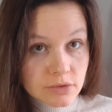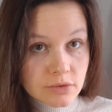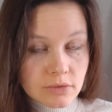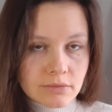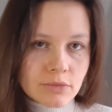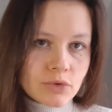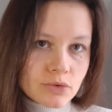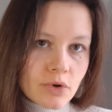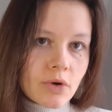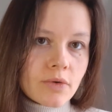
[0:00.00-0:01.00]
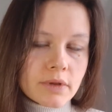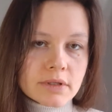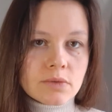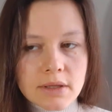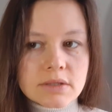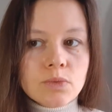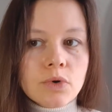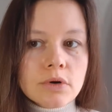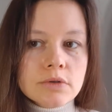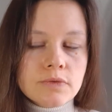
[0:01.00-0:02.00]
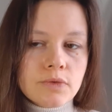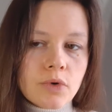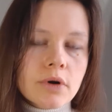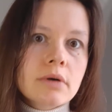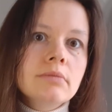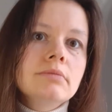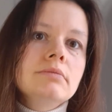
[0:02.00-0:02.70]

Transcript: you know this, this word for